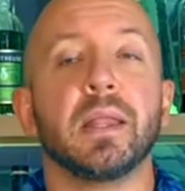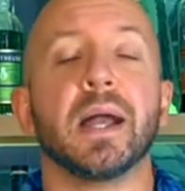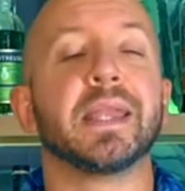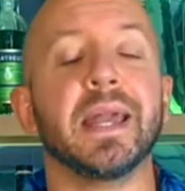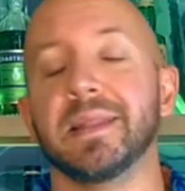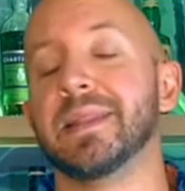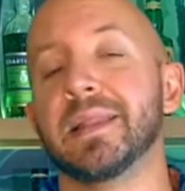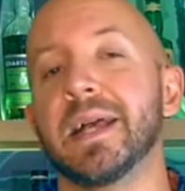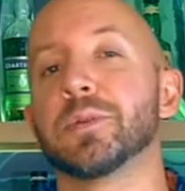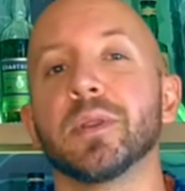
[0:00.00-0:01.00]
again,
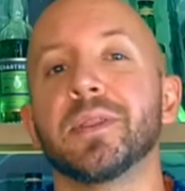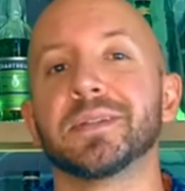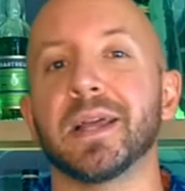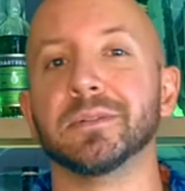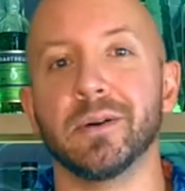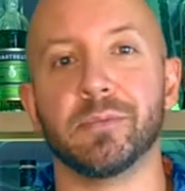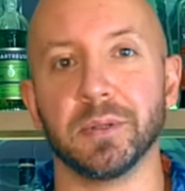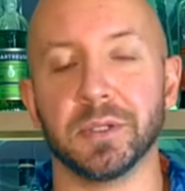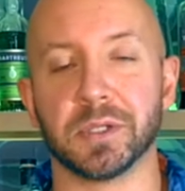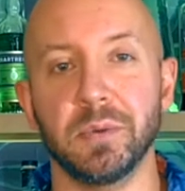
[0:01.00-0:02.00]
that's one of the things I love
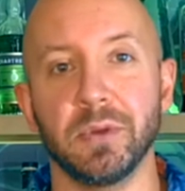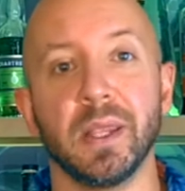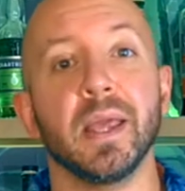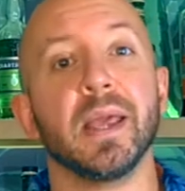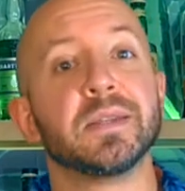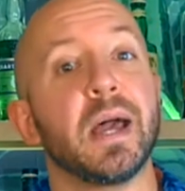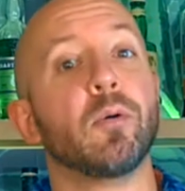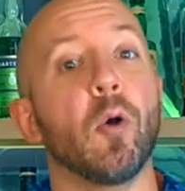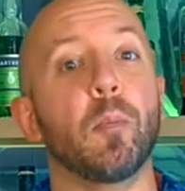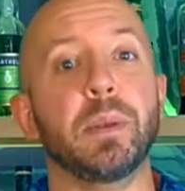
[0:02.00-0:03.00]
about this community is how
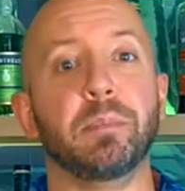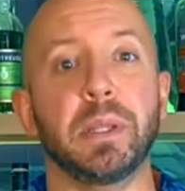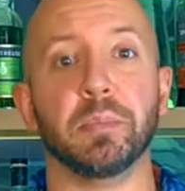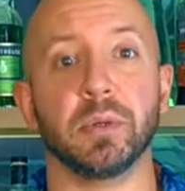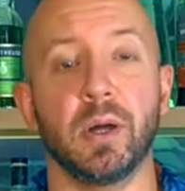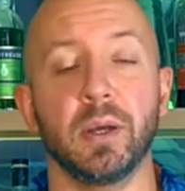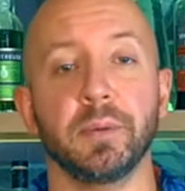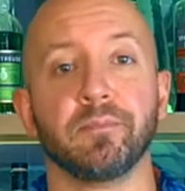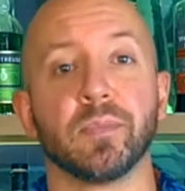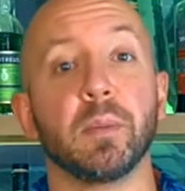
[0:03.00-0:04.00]
open people are.
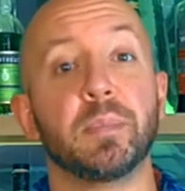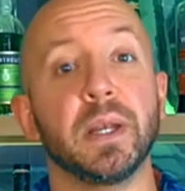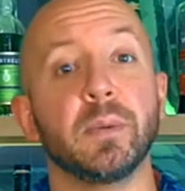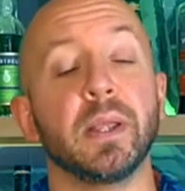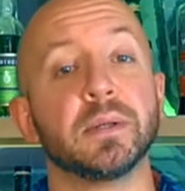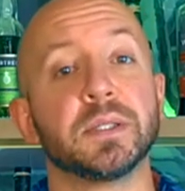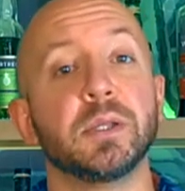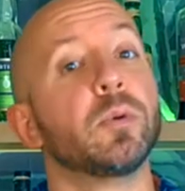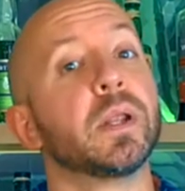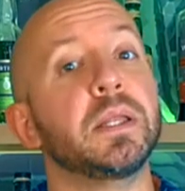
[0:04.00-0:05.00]
But anyway, let's see
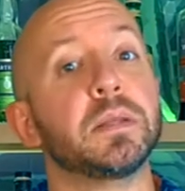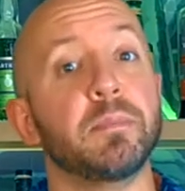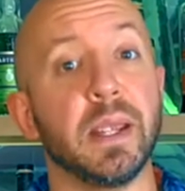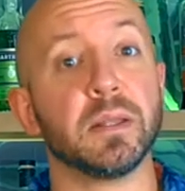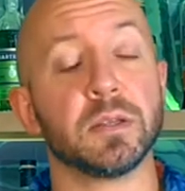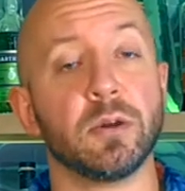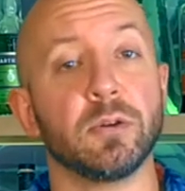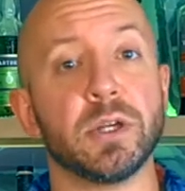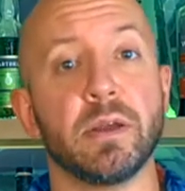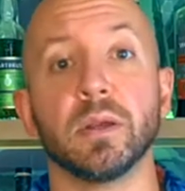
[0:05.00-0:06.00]
what we're gonna need to make the Sorrow
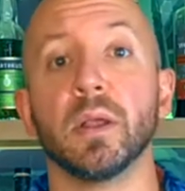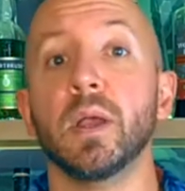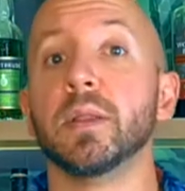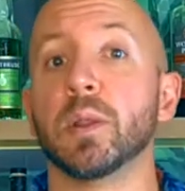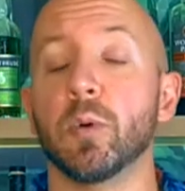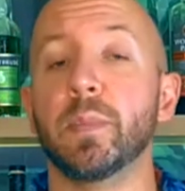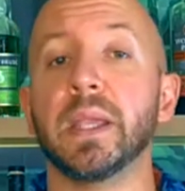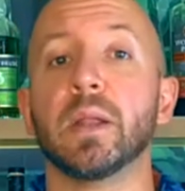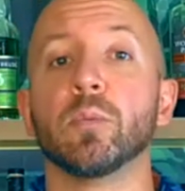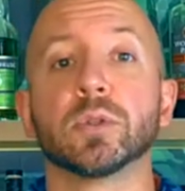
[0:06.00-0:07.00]
Drowner. Then we'll
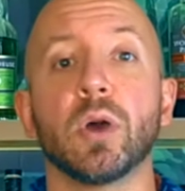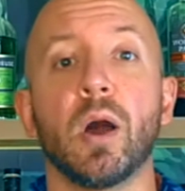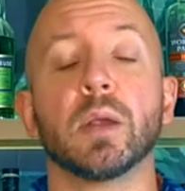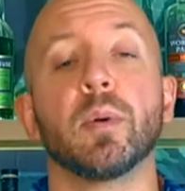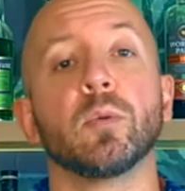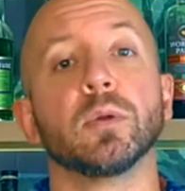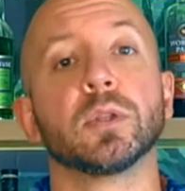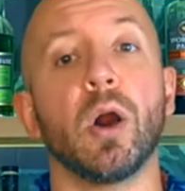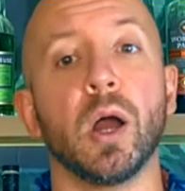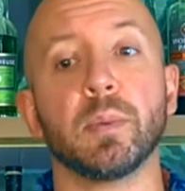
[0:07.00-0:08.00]
make it, we'll talk about it. We'll
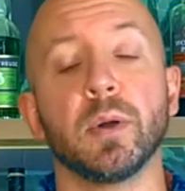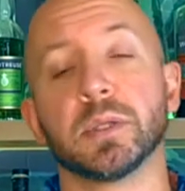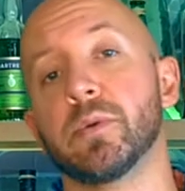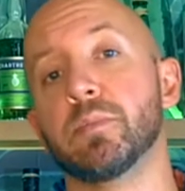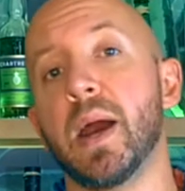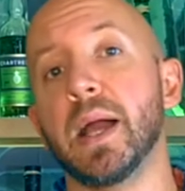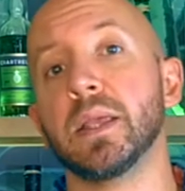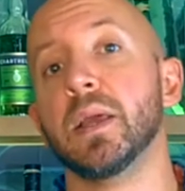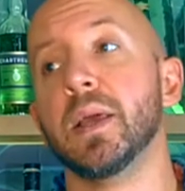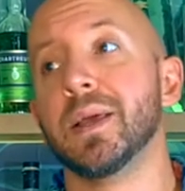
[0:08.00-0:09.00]
talk about some of
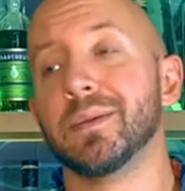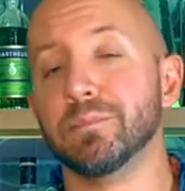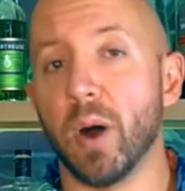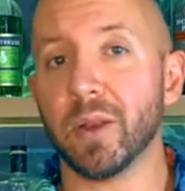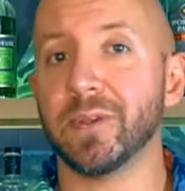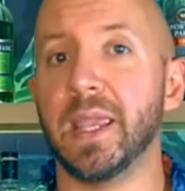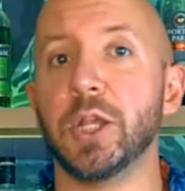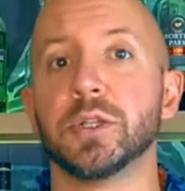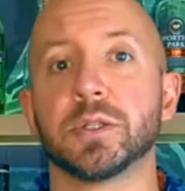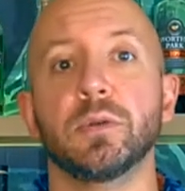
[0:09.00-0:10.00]
my
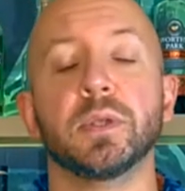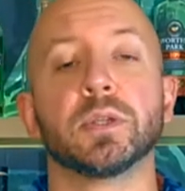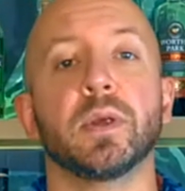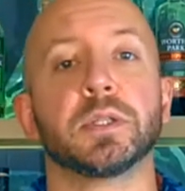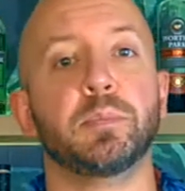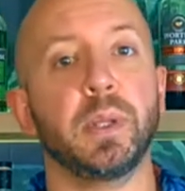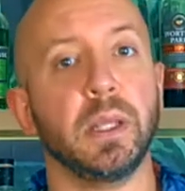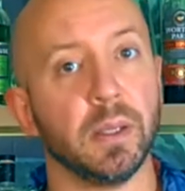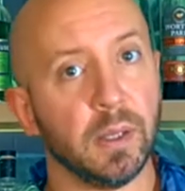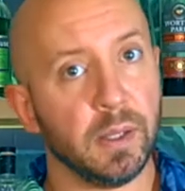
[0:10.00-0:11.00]
modifications to this recipe.